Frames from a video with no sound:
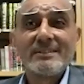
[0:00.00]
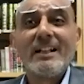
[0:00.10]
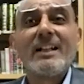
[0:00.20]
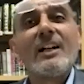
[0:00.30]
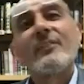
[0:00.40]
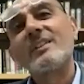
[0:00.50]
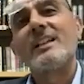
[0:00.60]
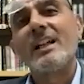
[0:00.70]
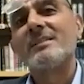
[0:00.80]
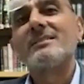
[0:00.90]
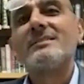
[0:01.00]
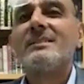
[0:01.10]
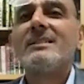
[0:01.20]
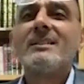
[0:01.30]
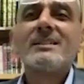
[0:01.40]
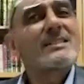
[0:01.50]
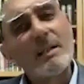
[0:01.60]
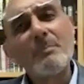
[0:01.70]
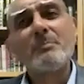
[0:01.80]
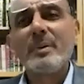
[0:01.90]
And after that,
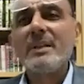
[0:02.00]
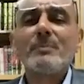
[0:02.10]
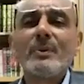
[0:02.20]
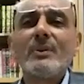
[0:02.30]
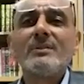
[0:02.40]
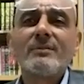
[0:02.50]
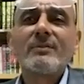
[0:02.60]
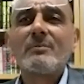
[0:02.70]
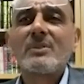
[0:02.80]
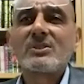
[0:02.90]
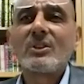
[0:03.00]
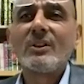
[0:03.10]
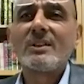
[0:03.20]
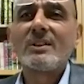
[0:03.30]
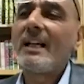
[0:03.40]
some people from the scholars,